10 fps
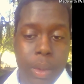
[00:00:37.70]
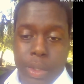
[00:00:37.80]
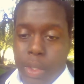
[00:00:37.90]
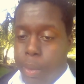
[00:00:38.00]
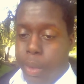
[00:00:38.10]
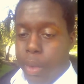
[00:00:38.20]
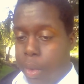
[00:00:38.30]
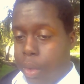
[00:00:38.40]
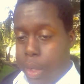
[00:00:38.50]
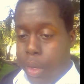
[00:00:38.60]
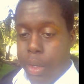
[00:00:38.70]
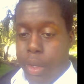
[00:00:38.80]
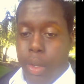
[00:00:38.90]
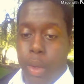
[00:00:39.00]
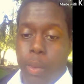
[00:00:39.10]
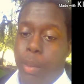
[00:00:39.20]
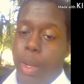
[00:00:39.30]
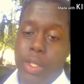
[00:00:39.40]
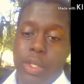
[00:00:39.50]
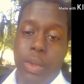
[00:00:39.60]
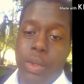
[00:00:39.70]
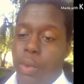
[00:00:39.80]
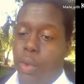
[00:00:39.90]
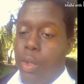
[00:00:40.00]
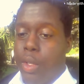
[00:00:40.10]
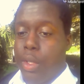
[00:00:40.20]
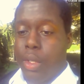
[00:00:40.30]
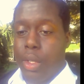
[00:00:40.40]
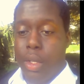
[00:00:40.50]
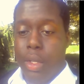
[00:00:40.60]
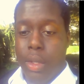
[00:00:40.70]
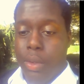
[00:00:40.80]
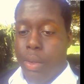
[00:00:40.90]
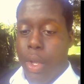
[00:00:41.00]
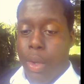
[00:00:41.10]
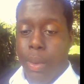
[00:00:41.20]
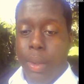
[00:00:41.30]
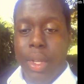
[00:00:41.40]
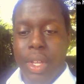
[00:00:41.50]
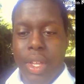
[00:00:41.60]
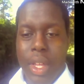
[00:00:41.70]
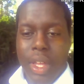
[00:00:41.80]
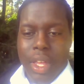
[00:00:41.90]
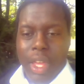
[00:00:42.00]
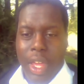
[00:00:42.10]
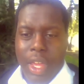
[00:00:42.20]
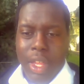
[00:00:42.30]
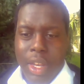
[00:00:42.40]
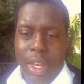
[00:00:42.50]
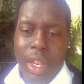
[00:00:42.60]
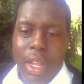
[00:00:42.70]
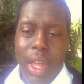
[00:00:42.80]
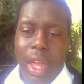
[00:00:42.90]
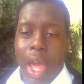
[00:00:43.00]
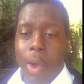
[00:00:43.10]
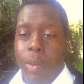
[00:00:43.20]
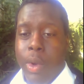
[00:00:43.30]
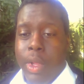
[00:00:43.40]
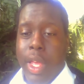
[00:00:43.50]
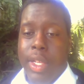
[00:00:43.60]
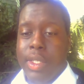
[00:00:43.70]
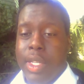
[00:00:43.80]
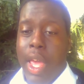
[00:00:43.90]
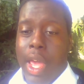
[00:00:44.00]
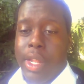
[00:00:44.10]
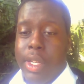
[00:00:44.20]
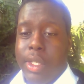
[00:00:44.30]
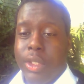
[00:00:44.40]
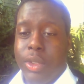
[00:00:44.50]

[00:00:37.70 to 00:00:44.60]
what is going on, what am I still doing, you know? And I realized that